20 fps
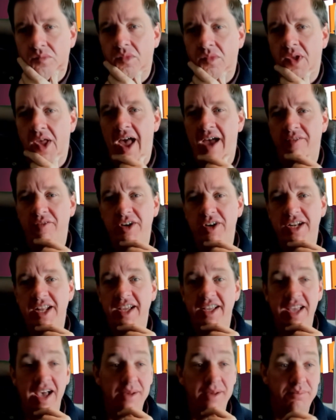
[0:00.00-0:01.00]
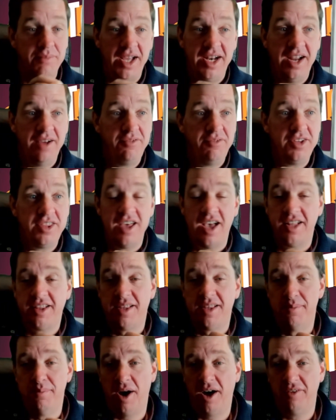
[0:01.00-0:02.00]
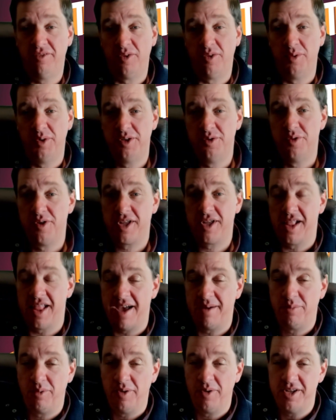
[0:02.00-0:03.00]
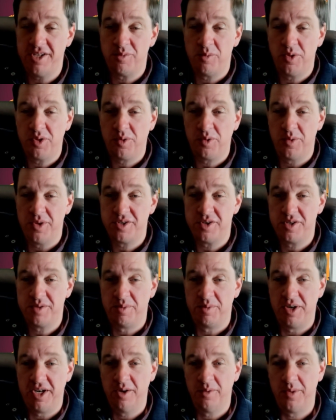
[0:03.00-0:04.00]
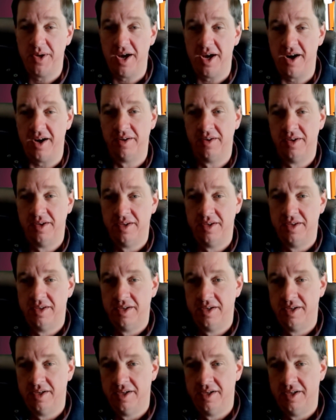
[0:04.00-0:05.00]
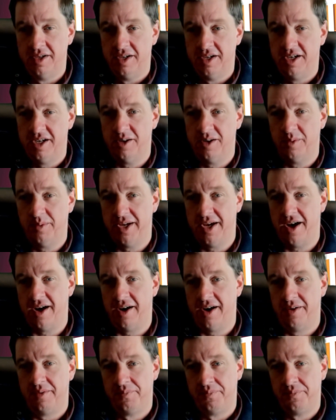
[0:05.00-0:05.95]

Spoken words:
Every day, yep. I never thought that Marvel would do a collaboration with Wizards, but here we are. Here we are.